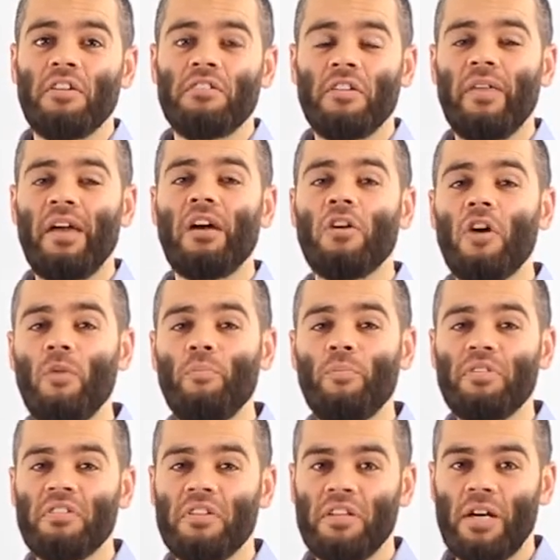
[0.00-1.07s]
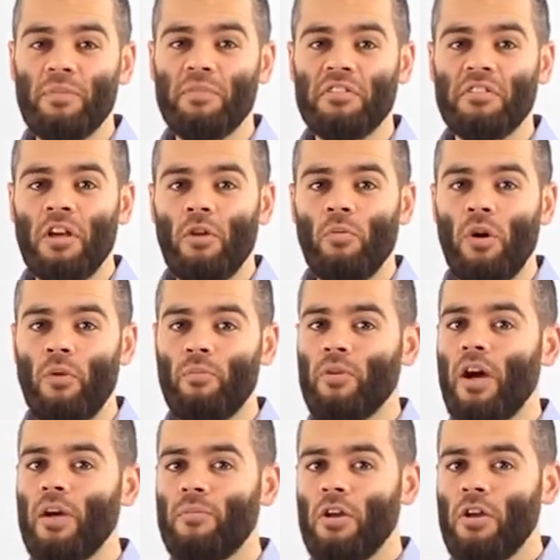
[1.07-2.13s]
So they are composite numbers, while
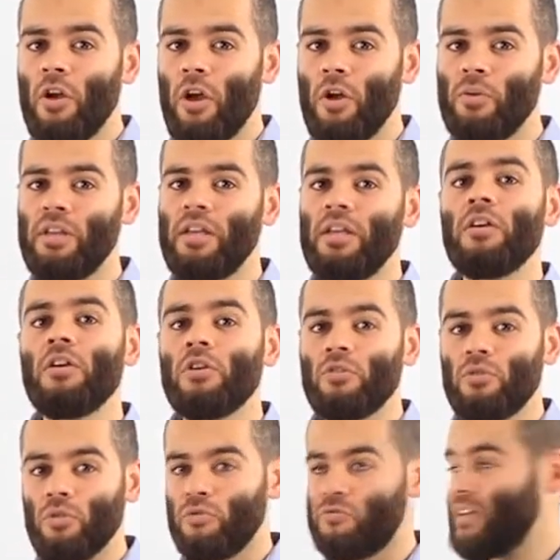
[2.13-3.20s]
prime, only two